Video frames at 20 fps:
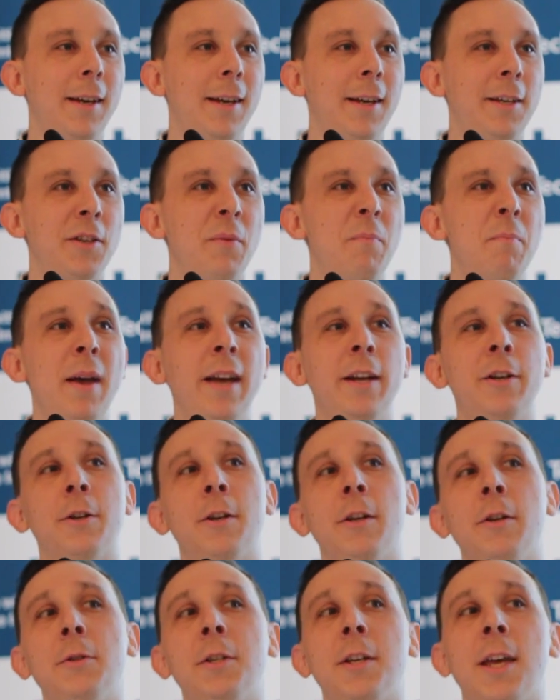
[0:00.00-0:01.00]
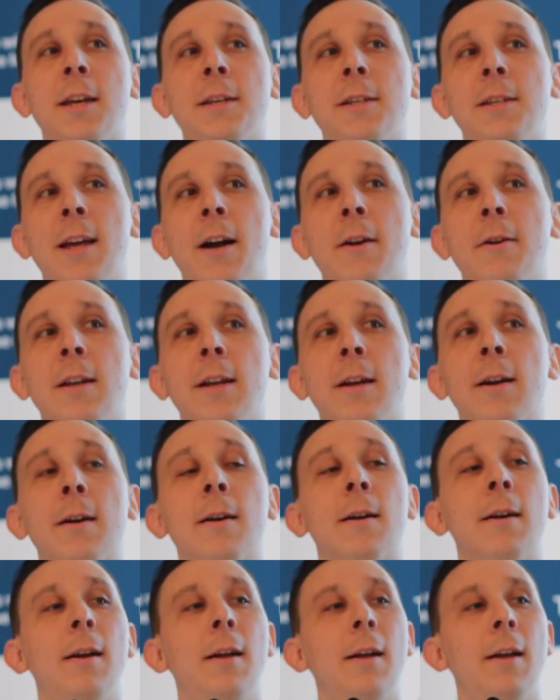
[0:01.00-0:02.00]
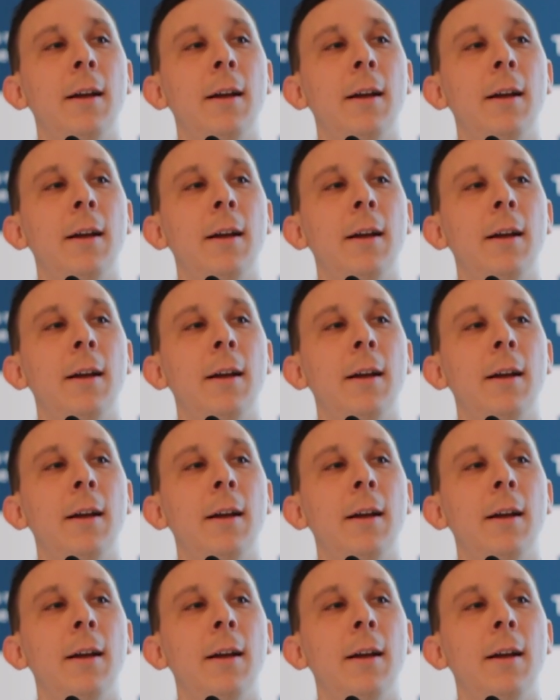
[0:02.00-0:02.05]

is a major use case down here.